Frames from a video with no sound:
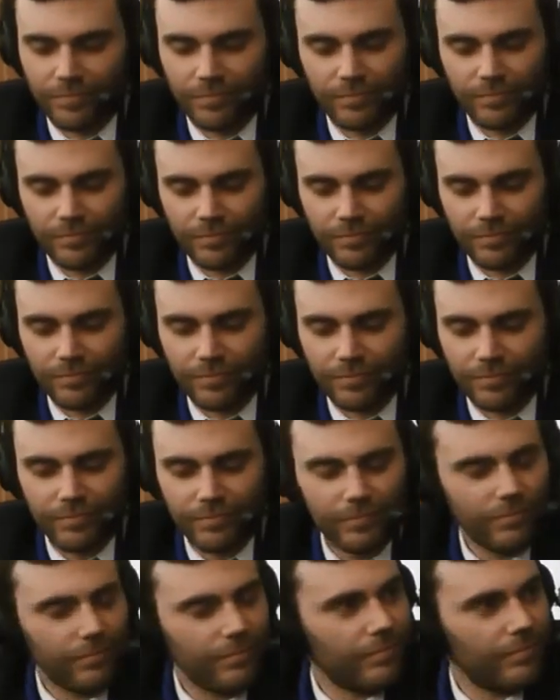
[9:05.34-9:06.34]

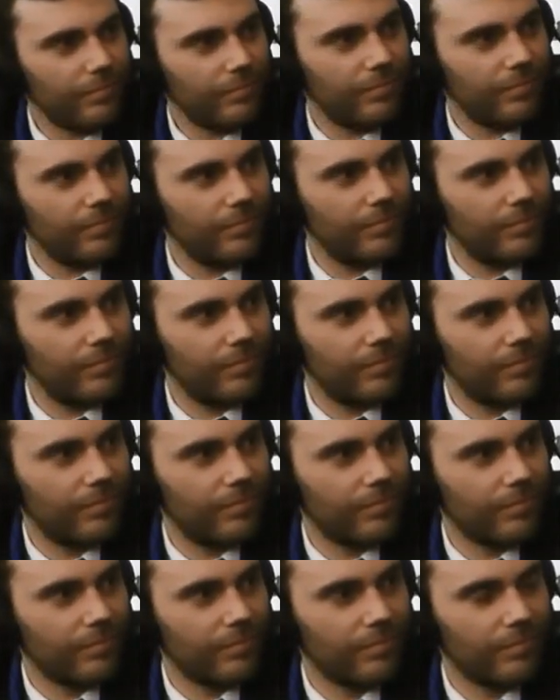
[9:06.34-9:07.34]

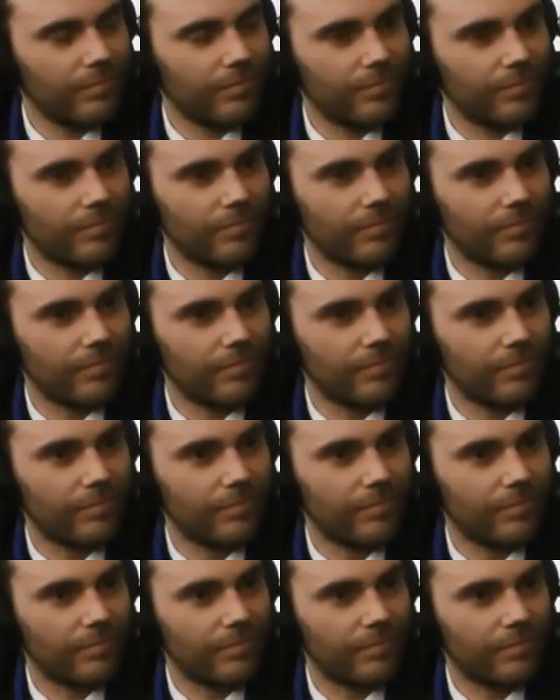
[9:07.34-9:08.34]

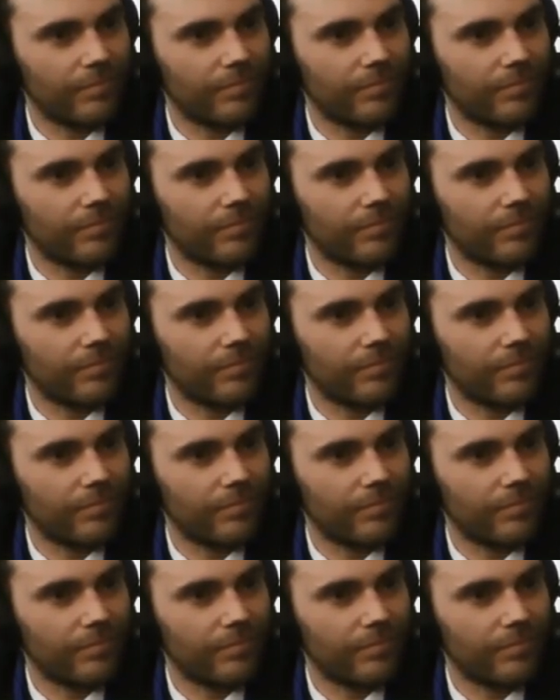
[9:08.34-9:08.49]
[no speech]